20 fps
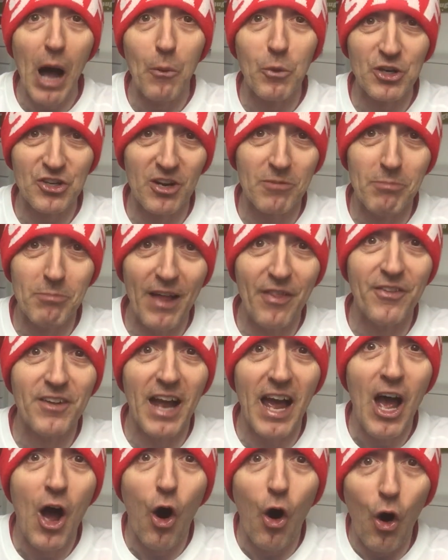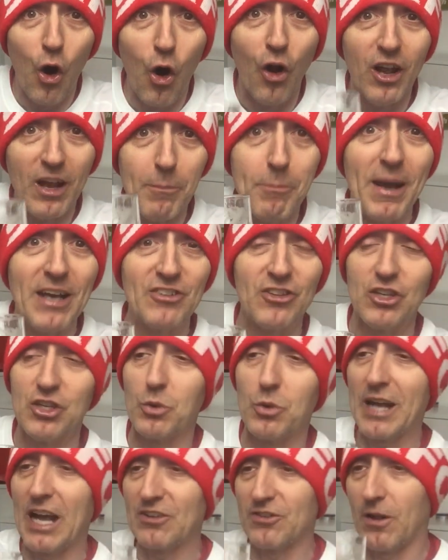I wish Amanda all the best at
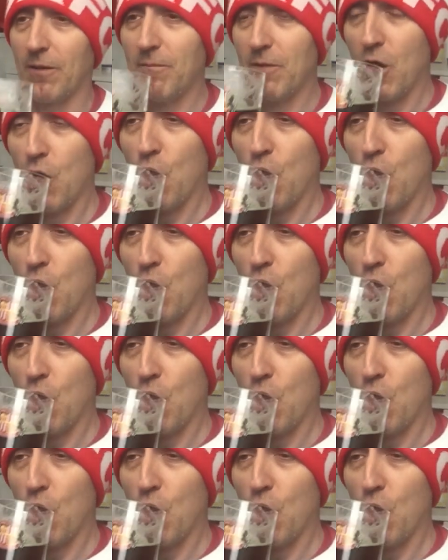Newcastle.